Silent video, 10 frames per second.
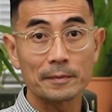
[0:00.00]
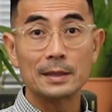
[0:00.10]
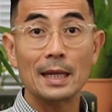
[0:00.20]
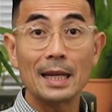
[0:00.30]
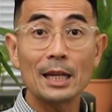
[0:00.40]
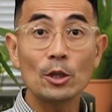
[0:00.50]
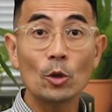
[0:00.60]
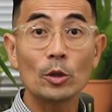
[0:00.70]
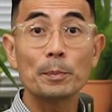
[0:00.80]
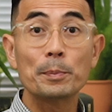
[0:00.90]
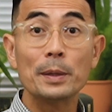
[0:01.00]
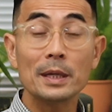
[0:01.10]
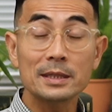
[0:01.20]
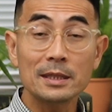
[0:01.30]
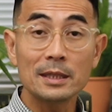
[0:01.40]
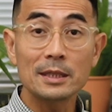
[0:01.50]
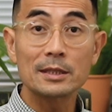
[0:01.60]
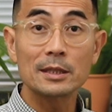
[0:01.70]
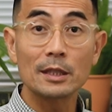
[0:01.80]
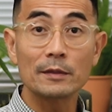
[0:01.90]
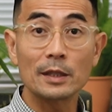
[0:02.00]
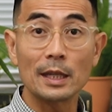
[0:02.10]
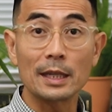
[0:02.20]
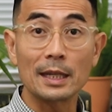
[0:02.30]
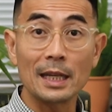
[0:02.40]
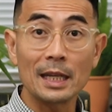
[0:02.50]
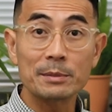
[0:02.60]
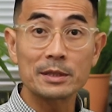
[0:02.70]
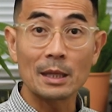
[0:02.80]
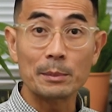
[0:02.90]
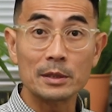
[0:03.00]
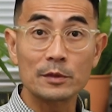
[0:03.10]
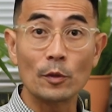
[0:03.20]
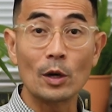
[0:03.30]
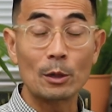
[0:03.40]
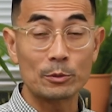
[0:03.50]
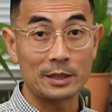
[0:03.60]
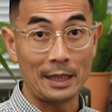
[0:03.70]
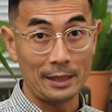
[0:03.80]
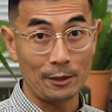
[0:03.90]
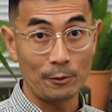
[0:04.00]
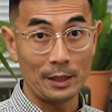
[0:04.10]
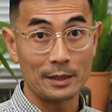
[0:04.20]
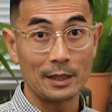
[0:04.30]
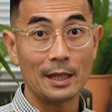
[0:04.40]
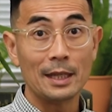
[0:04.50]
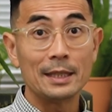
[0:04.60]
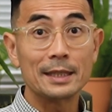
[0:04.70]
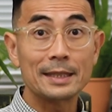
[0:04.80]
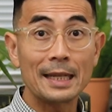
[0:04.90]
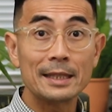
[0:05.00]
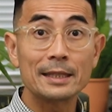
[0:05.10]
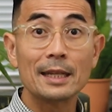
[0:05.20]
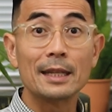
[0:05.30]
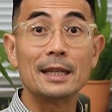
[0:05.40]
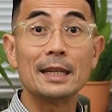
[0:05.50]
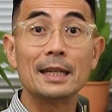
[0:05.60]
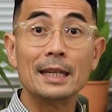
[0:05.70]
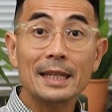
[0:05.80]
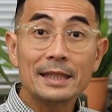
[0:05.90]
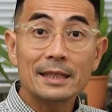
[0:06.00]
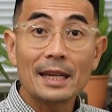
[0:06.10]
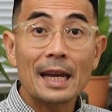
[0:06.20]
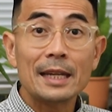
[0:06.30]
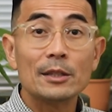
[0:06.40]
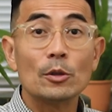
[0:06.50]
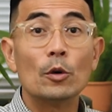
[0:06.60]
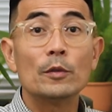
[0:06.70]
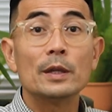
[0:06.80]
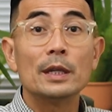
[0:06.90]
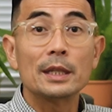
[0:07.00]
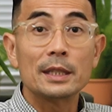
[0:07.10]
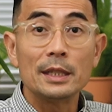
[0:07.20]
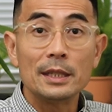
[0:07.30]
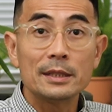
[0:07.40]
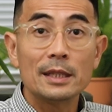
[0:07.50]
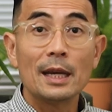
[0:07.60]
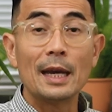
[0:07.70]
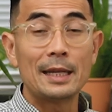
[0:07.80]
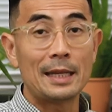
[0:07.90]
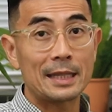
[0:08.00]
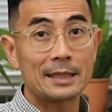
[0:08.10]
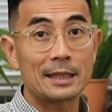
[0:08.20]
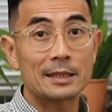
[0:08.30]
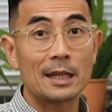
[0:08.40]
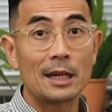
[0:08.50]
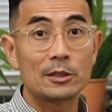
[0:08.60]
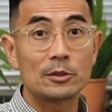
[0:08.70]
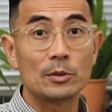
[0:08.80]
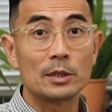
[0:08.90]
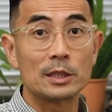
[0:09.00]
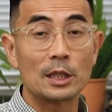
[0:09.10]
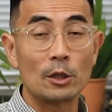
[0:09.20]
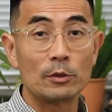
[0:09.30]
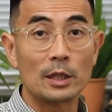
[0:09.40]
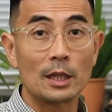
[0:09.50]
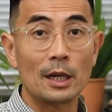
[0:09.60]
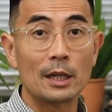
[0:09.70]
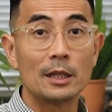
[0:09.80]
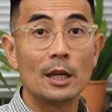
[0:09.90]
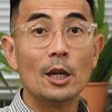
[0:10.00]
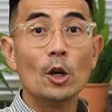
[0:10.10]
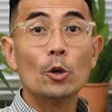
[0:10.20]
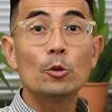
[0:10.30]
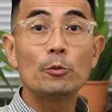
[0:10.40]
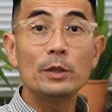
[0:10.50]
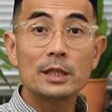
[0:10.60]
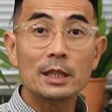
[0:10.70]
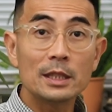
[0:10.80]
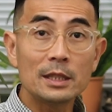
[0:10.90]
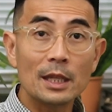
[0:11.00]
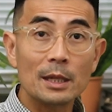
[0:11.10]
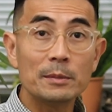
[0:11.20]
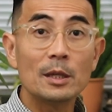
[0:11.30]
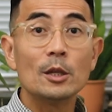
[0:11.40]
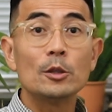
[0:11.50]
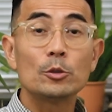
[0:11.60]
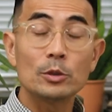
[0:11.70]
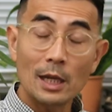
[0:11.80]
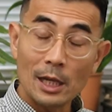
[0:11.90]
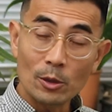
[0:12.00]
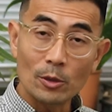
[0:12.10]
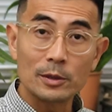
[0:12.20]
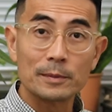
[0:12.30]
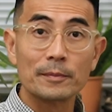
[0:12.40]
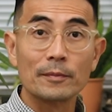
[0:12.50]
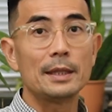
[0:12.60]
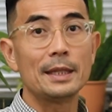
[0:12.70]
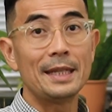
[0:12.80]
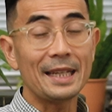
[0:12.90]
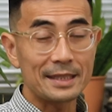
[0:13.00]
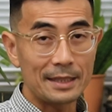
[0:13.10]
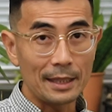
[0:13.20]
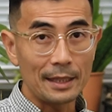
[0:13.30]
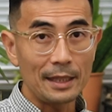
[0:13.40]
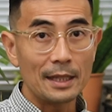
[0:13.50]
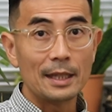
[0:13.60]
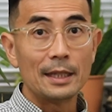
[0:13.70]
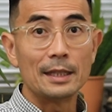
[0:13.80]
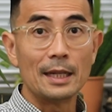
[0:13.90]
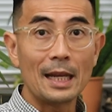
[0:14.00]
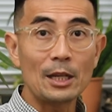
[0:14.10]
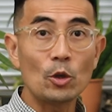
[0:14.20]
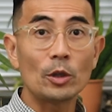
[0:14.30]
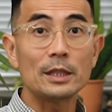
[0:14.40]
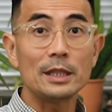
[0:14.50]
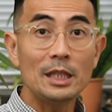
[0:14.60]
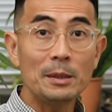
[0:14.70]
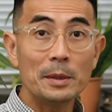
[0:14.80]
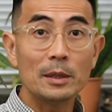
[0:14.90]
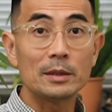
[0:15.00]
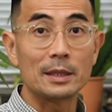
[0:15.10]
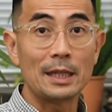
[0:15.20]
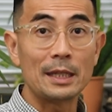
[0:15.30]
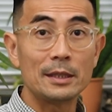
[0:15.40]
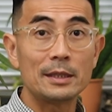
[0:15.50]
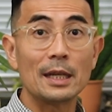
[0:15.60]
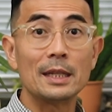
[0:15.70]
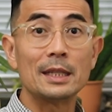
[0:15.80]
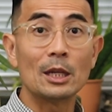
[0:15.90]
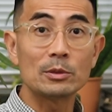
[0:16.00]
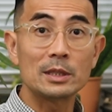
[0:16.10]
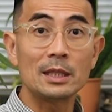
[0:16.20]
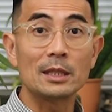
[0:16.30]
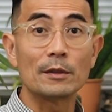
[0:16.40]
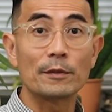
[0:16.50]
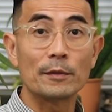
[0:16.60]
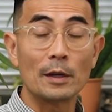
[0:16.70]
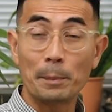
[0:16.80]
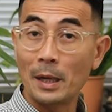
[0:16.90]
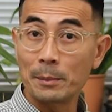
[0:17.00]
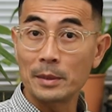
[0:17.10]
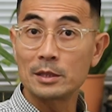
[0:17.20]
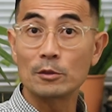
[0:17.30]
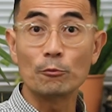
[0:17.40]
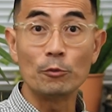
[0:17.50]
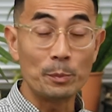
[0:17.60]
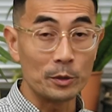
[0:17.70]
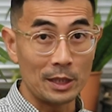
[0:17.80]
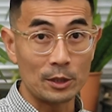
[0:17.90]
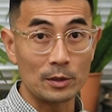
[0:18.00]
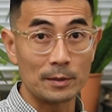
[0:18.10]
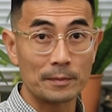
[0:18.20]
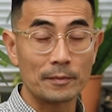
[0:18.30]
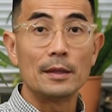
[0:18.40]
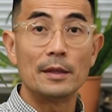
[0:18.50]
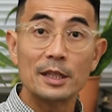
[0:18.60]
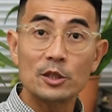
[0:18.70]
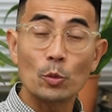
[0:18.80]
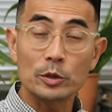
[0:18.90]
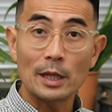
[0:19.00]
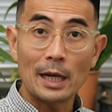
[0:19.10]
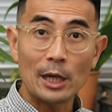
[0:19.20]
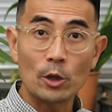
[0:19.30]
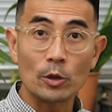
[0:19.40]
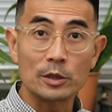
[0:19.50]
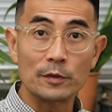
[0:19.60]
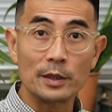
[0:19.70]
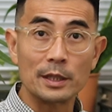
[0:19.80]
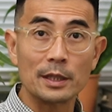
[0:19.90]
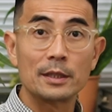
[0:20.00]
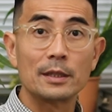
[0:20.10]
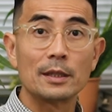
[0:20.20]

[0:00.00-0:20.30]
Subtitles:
The landlord personally served a claim summons for outstanding rent. The tenant then later handed over her keys and access cards to the security guard, who returned them to the landlord. The next day, the landlord emailed the tenant announcing the apartment's repossession. This was the High Court's verdict.